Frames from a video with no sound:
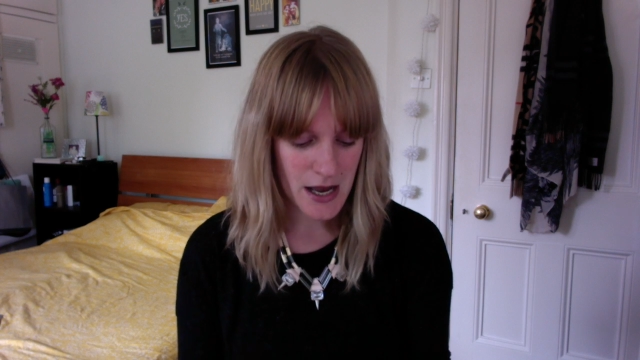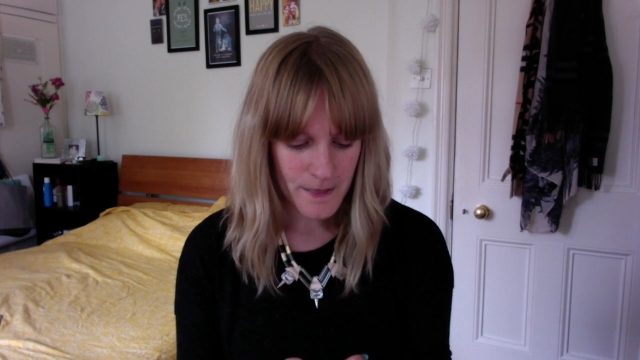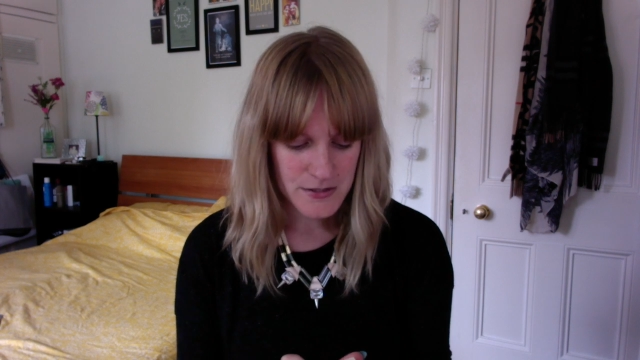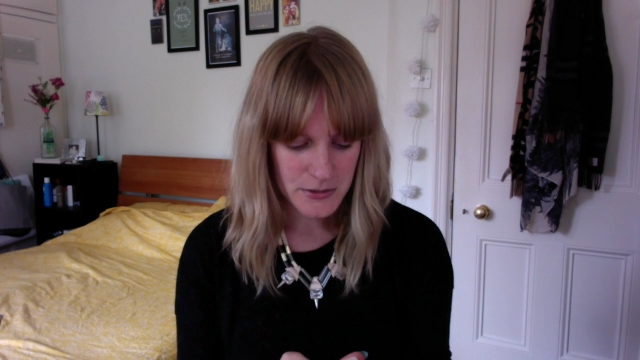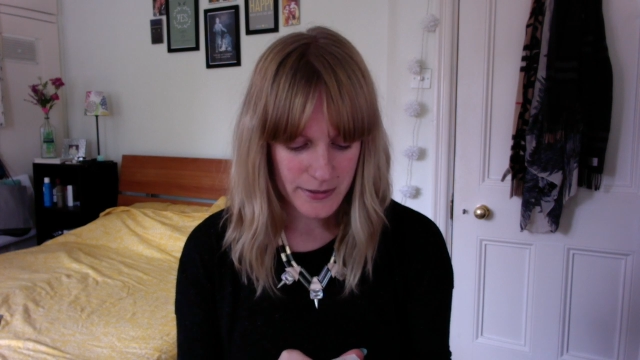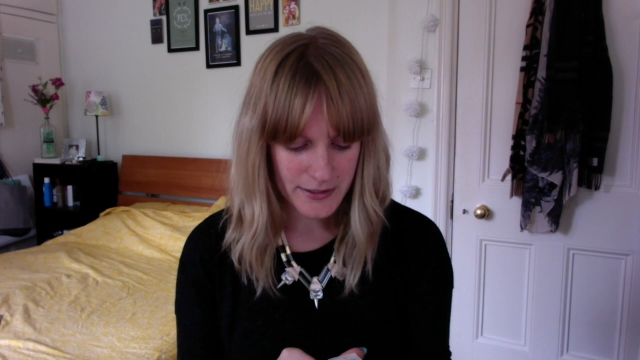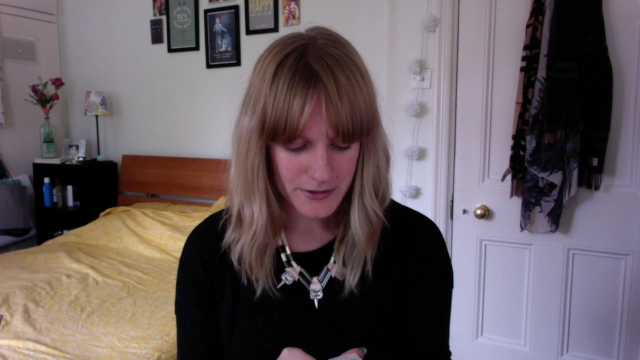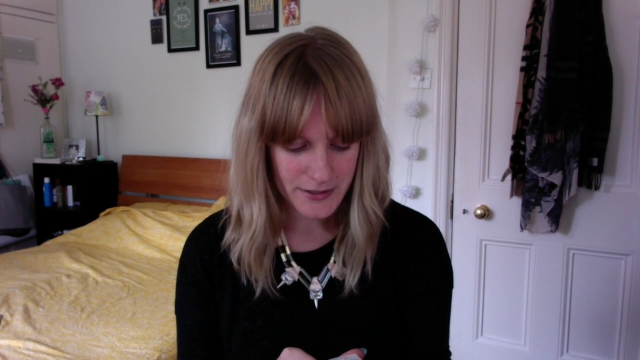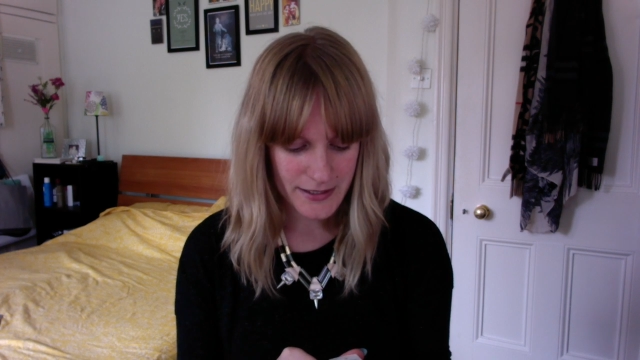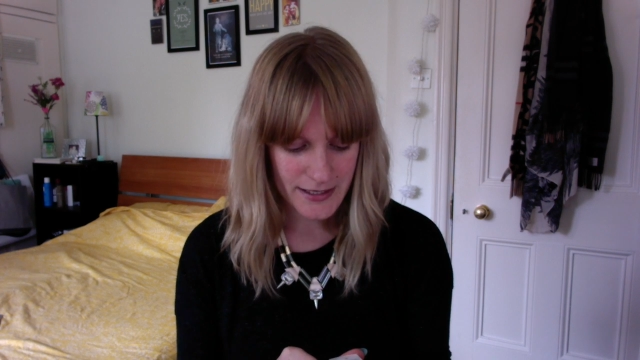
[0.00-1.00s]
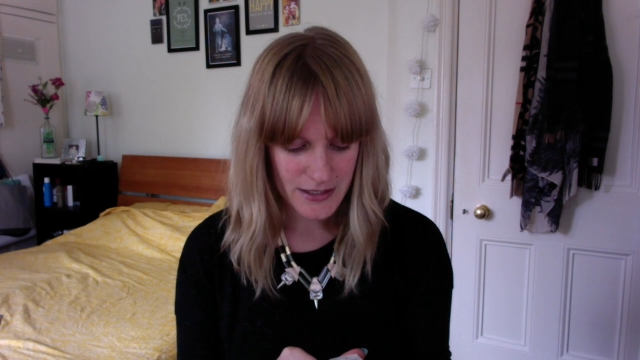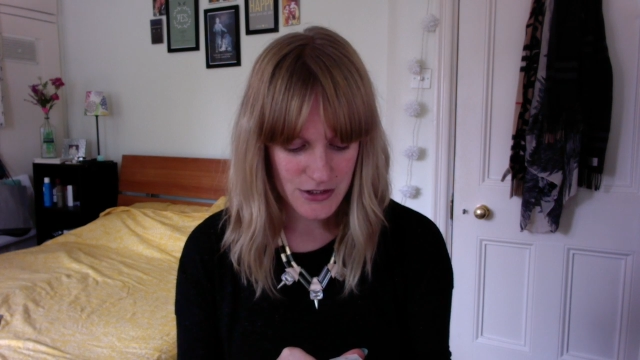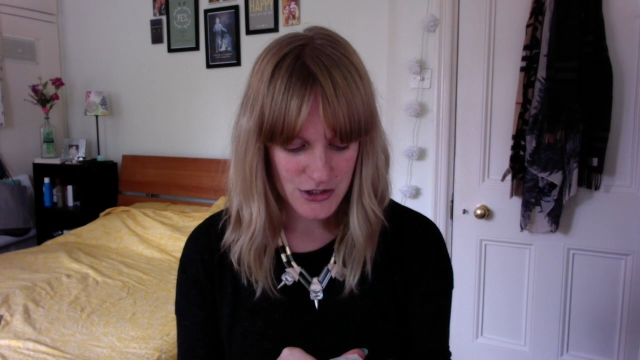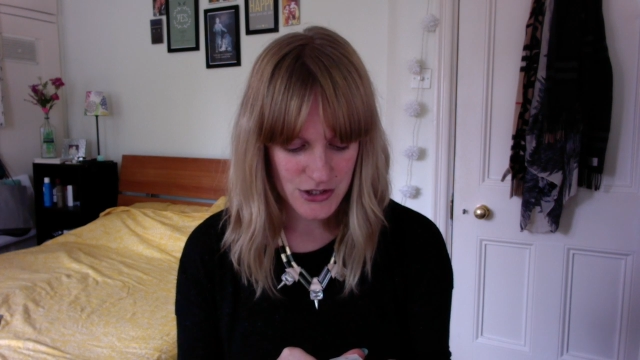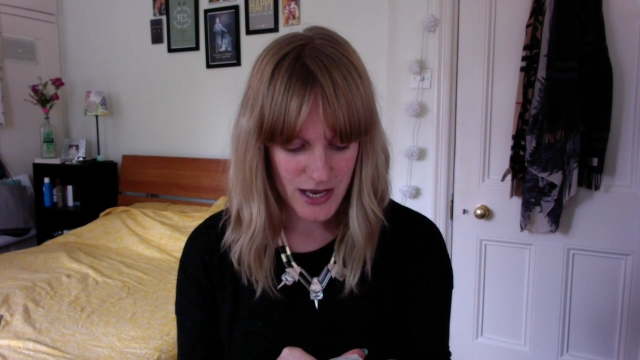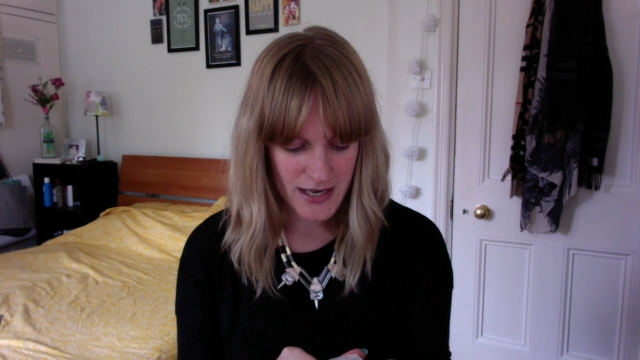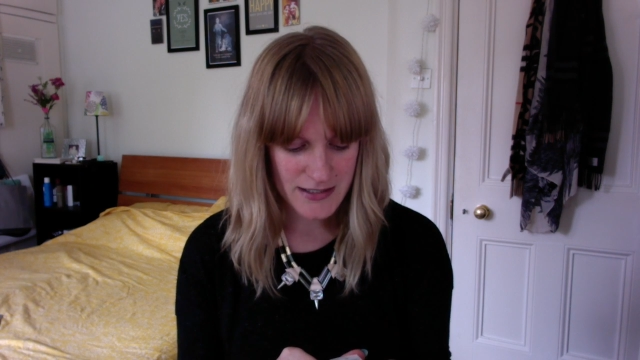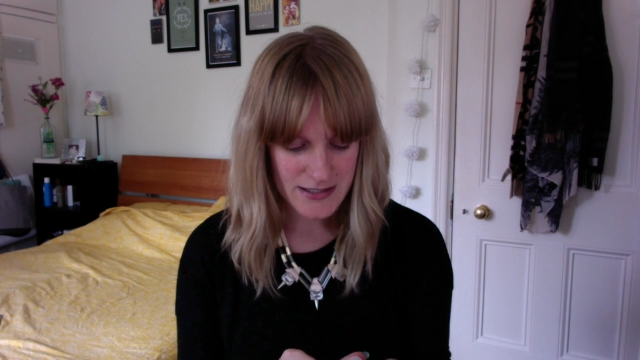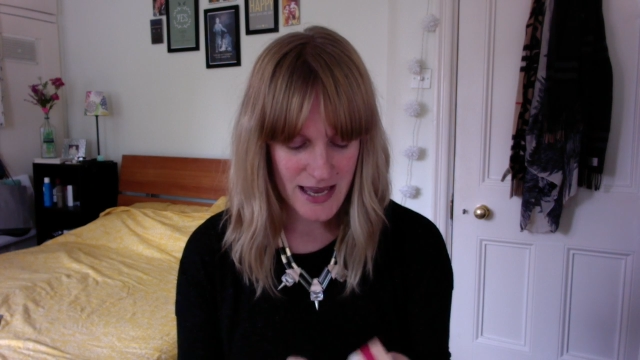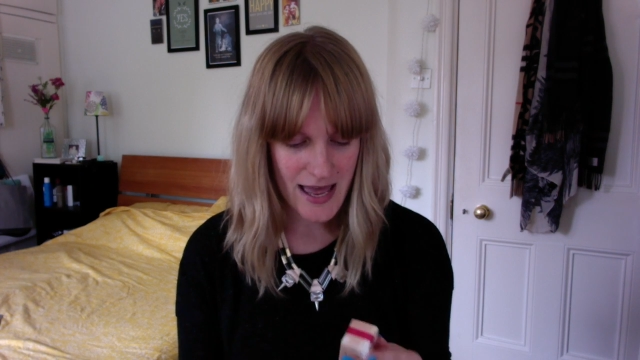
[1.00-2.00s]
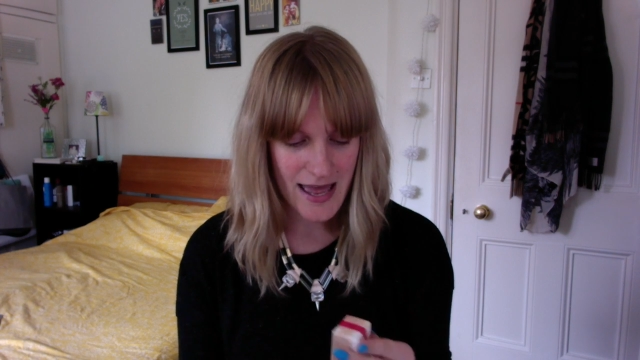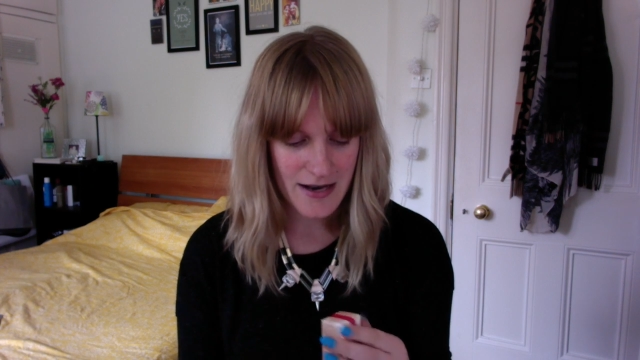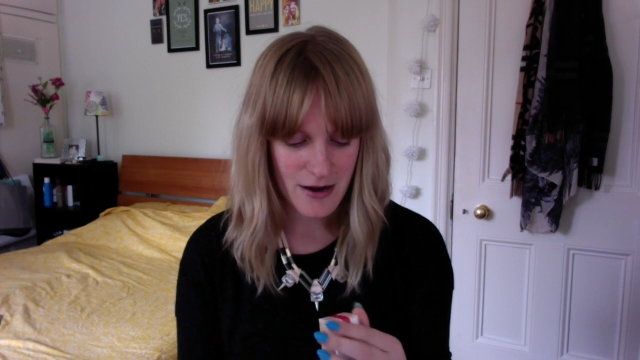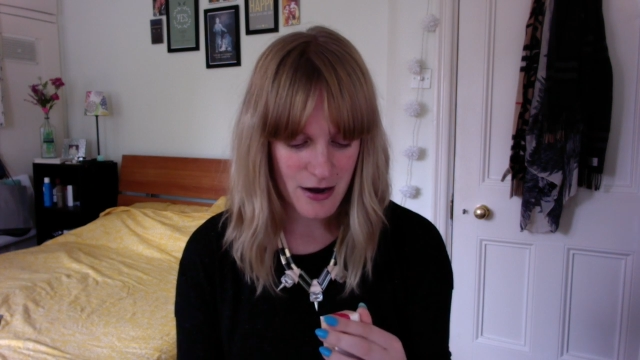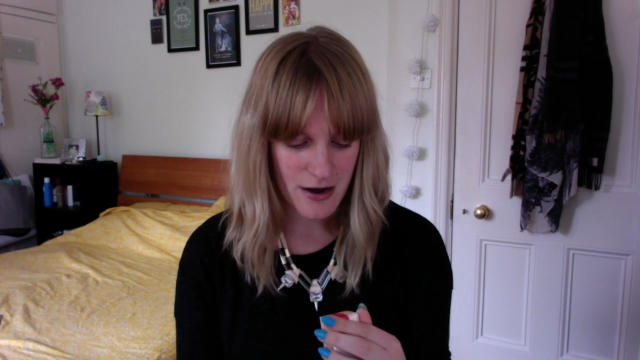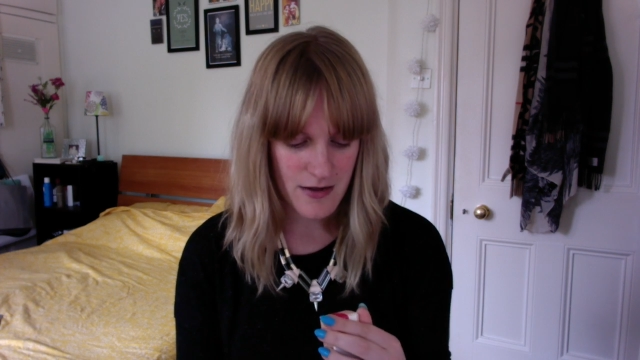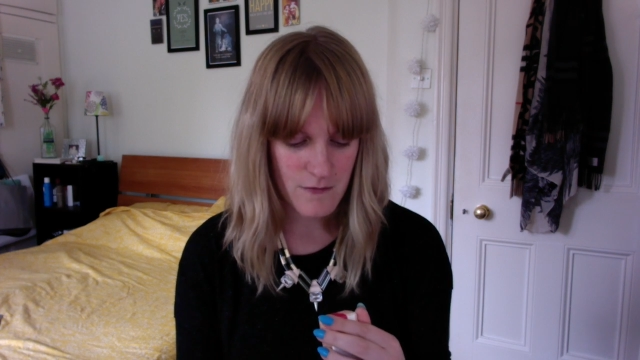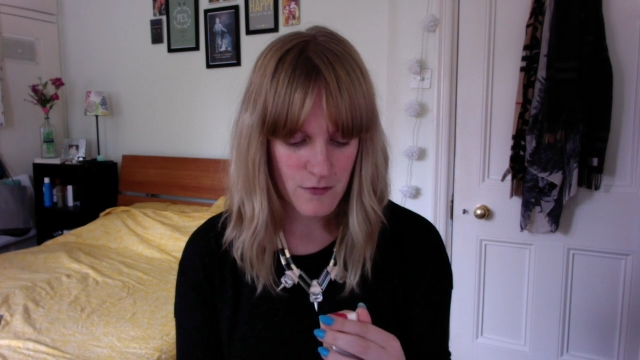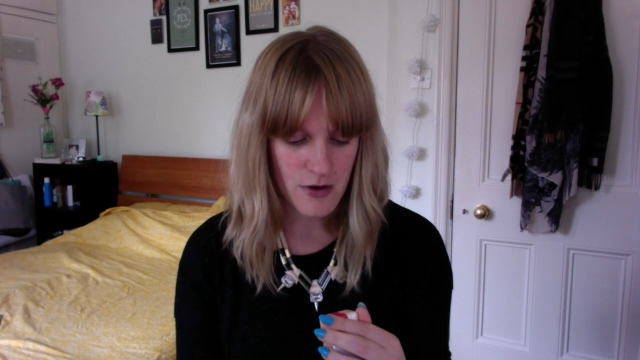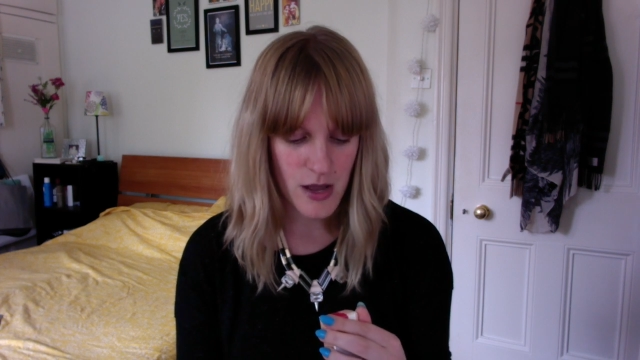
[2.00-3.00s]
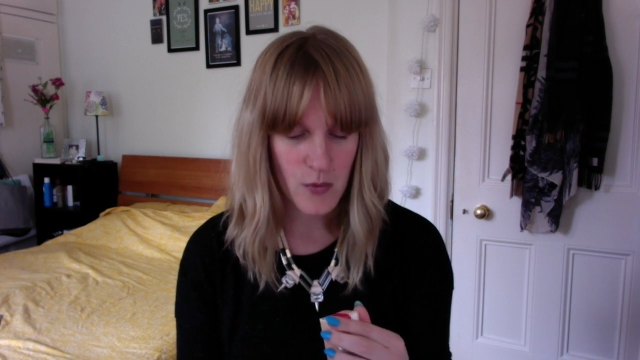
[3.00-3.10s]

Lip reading: So I got it in shade 10 Ivory,